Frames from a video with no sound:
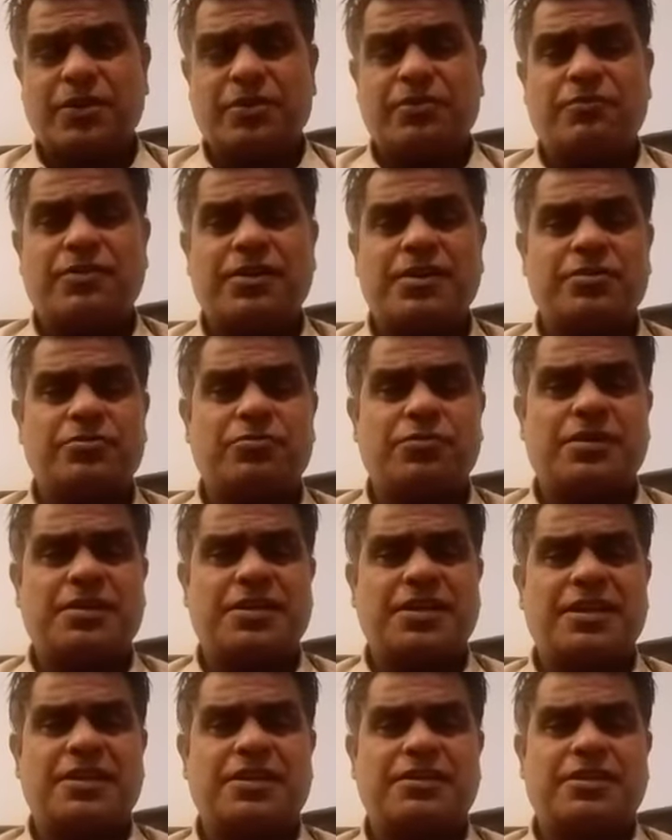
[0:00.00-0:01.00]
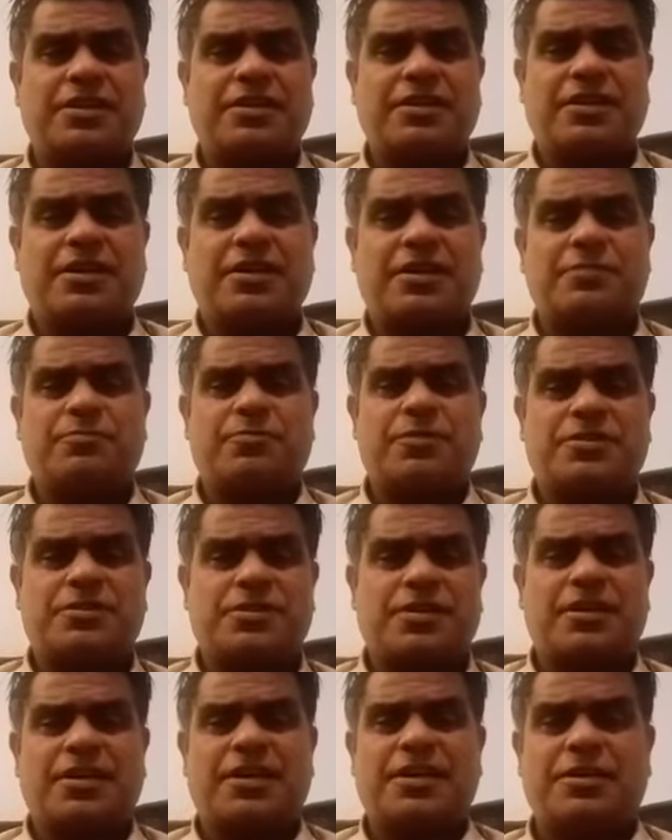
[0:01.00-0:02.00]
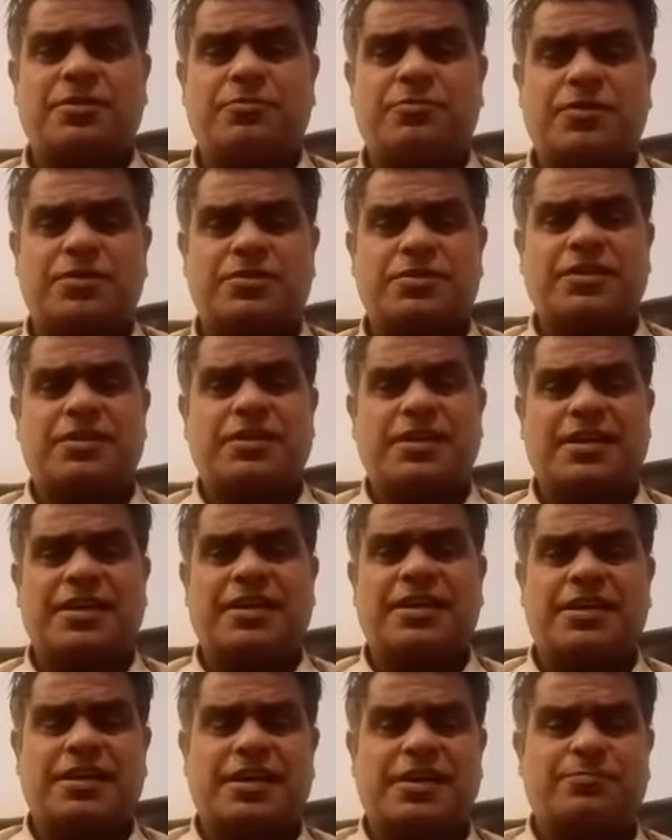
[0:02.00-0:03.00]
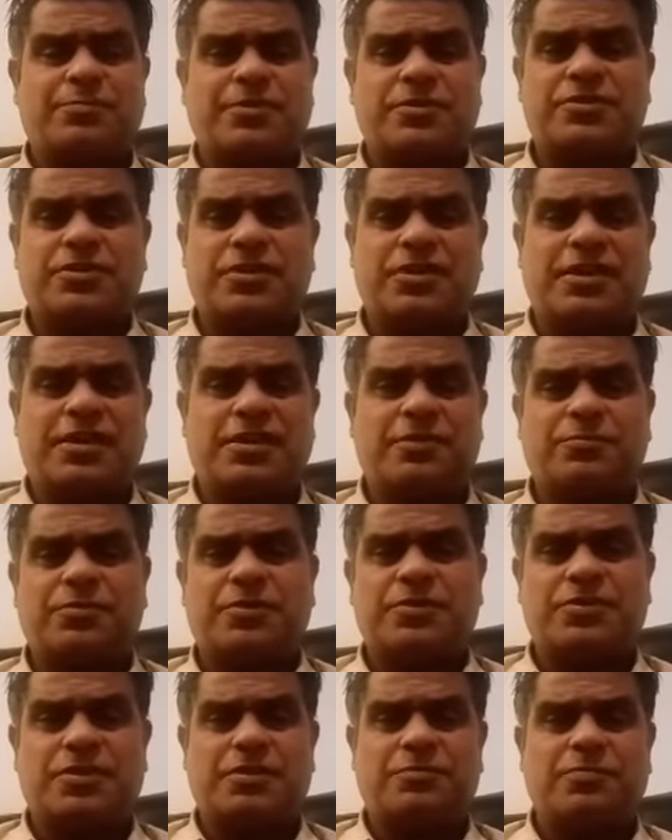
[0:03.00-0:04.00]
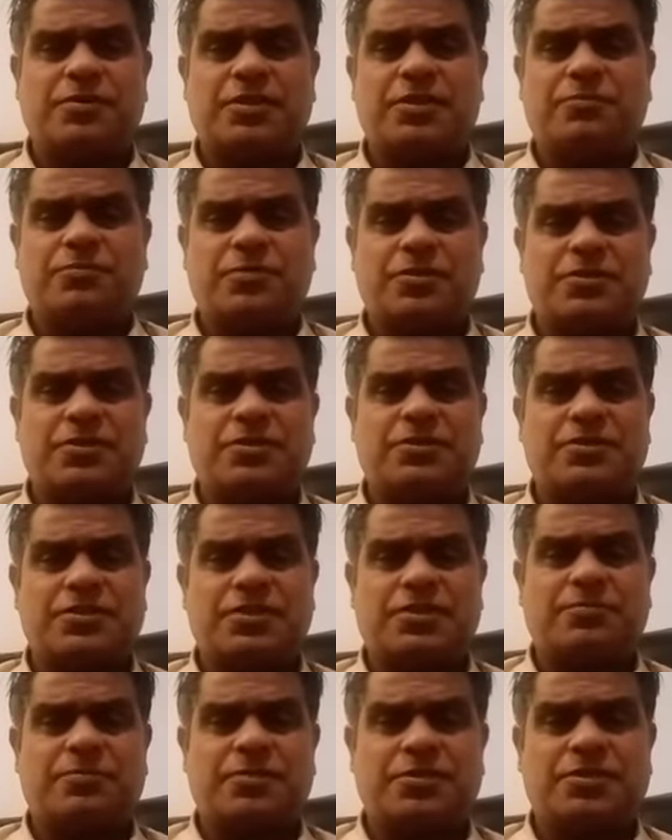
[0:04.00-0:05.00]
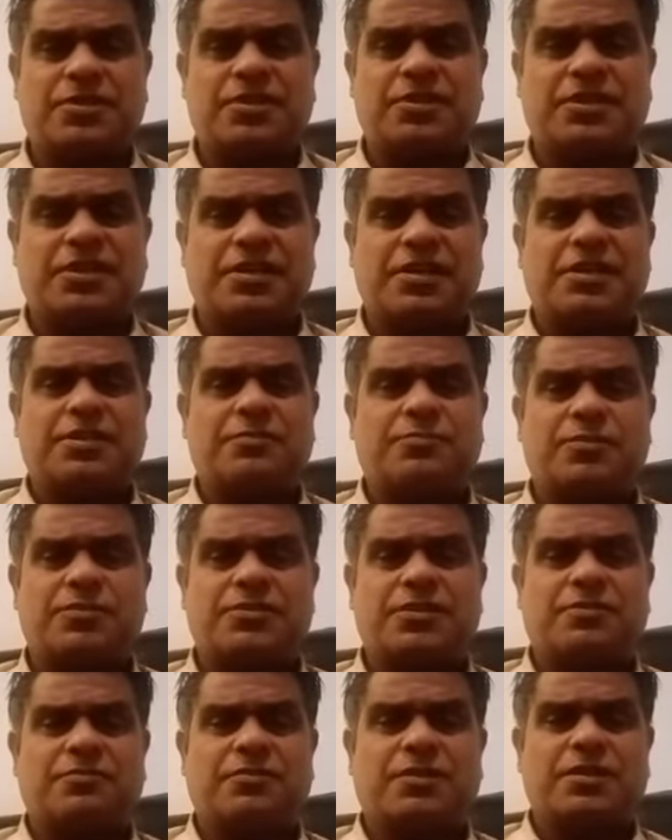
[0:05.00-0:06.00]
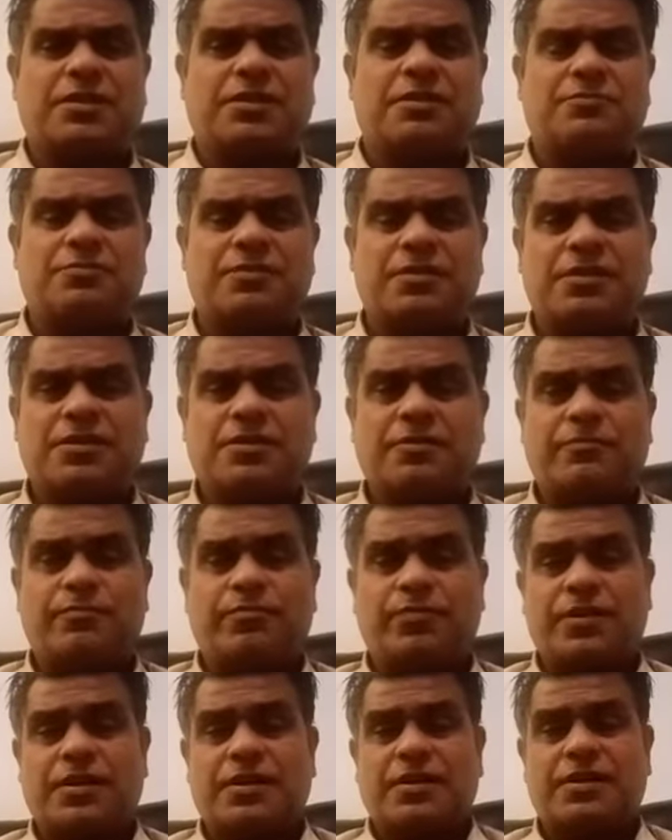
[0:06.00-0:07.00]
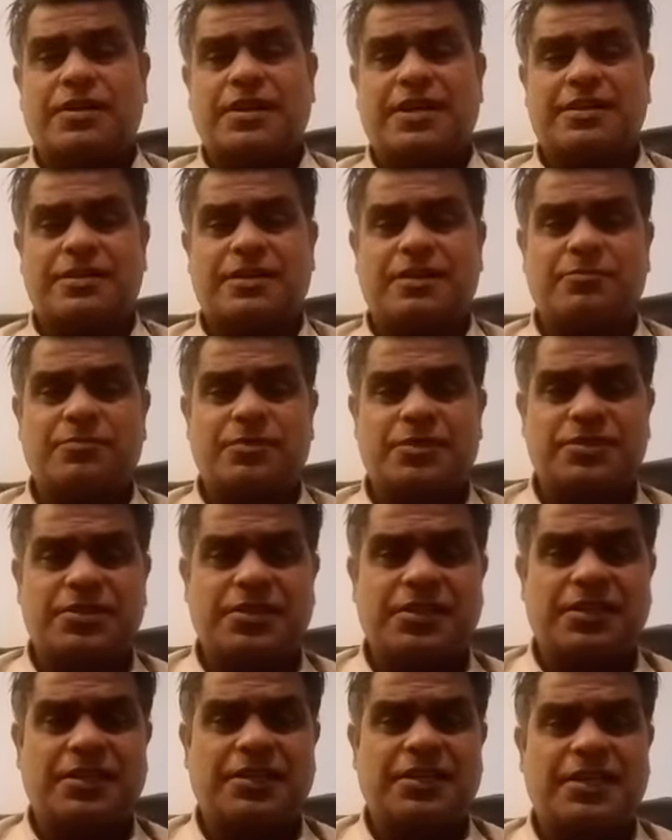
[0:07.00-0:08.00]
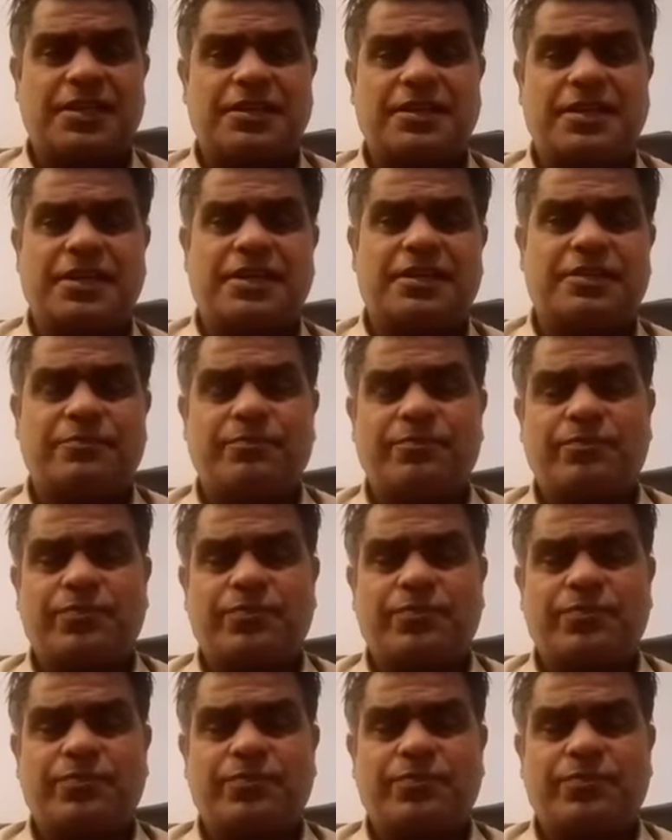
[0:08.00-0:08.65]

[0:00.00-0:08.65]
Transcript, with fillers: When you are telling that all person, any person, A, a person A, person B, person C, person D, any person will come, can come easily and can